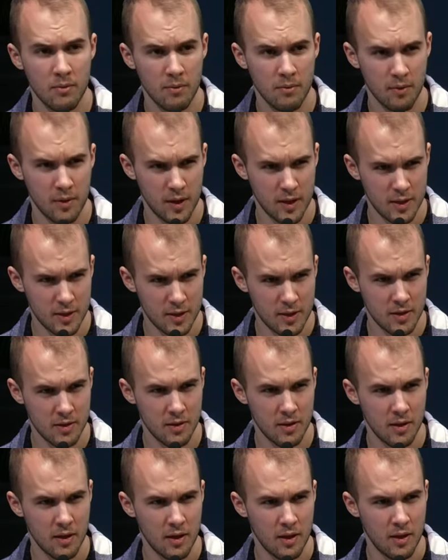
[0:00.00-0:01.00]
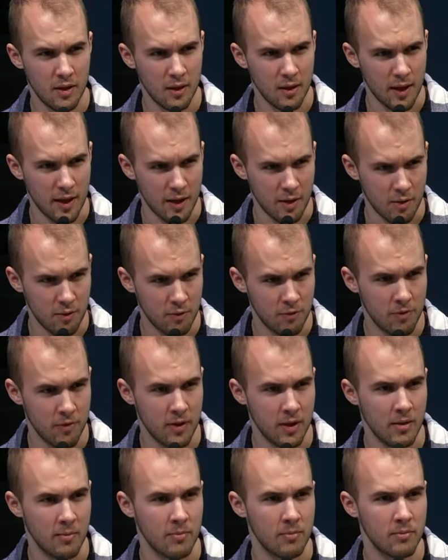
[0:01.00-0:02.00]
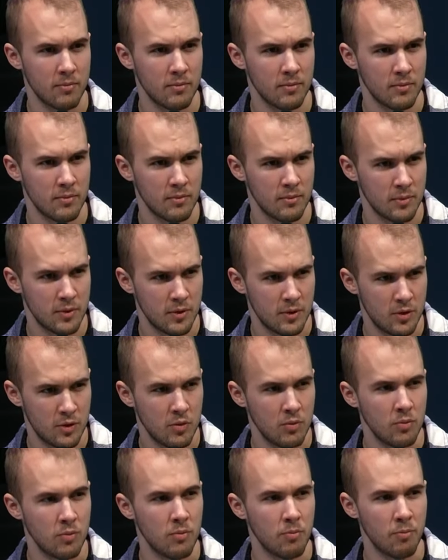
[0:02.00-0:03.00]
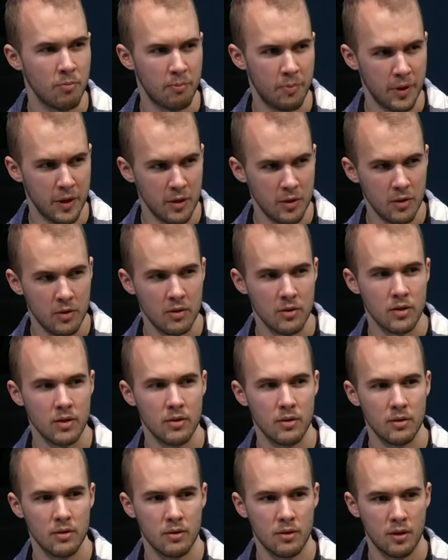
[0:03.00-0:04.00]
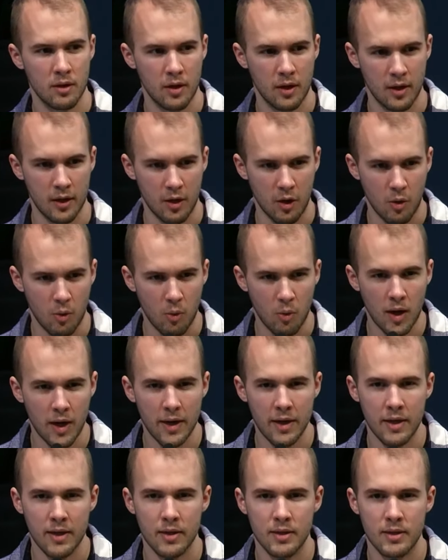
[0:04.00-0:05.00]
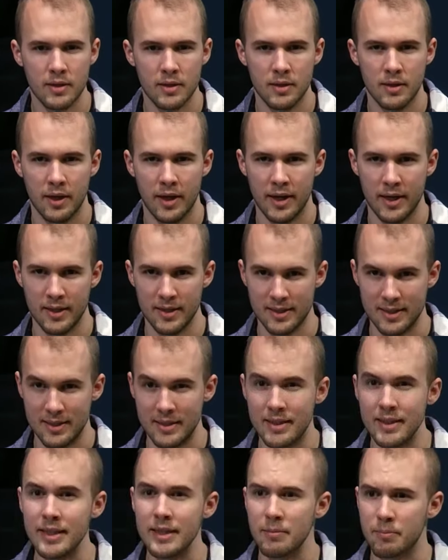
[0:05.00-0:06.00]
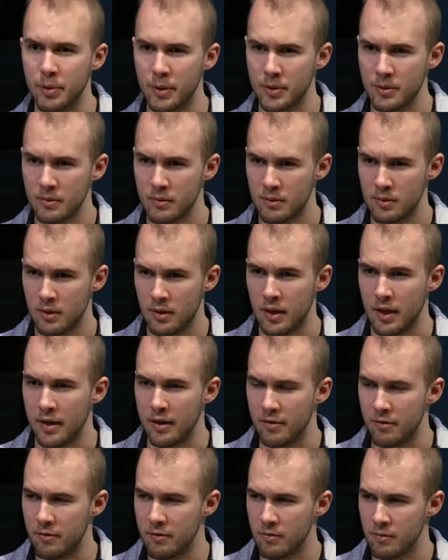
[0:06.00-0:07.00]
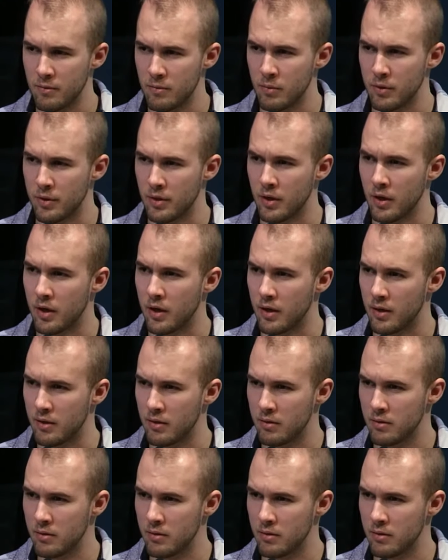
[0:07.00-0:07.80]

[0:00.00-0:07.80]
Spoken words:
This allowed for them to build a quiet and deep life with God.